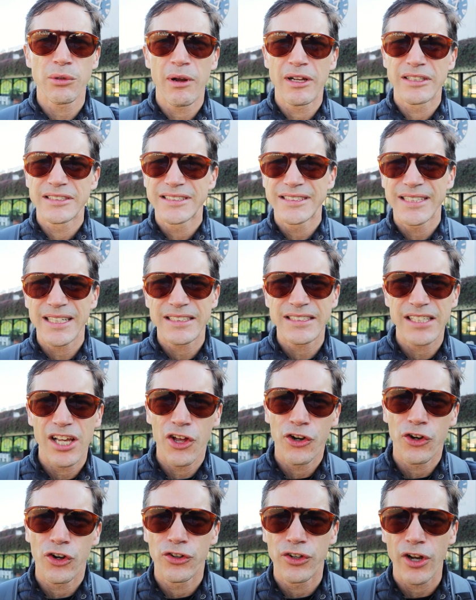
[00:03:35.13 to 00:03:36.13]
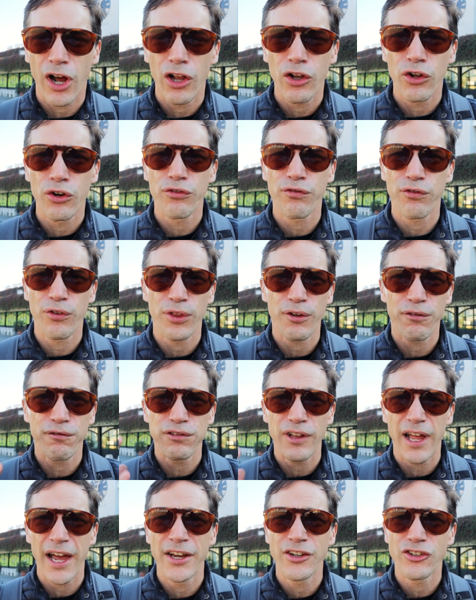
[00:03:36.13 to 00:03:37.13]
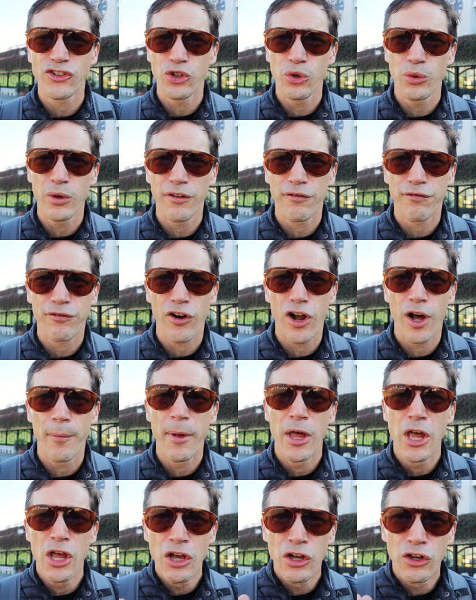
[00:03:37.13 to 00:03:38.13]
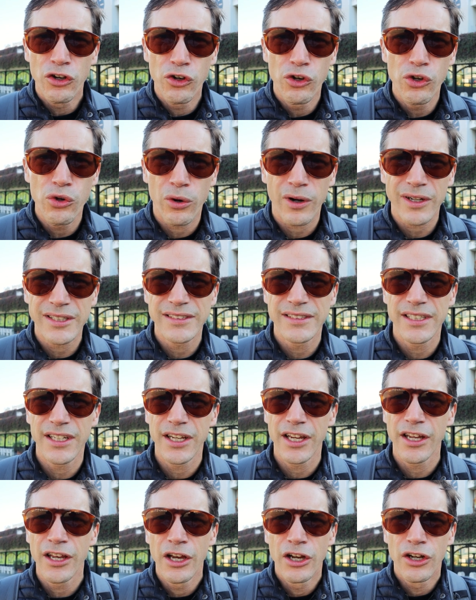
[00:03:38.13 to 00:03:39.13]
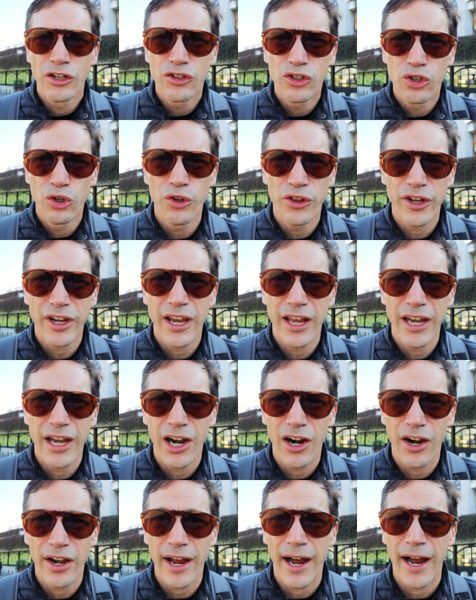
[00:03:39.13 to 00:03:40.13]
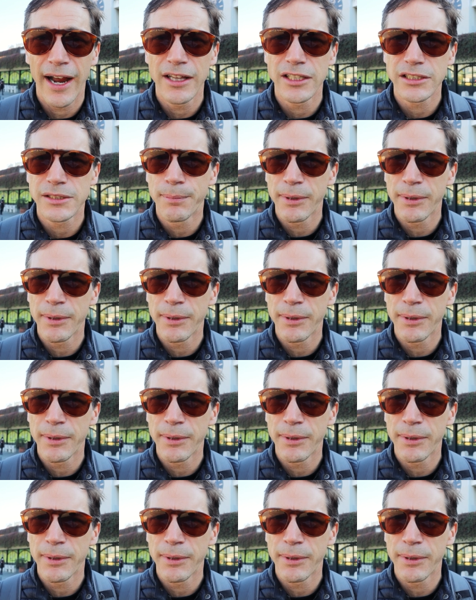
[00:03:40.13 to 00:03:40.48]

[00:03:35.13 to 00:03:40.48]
around $600 for the flight to and from New York City to the Canary Islands.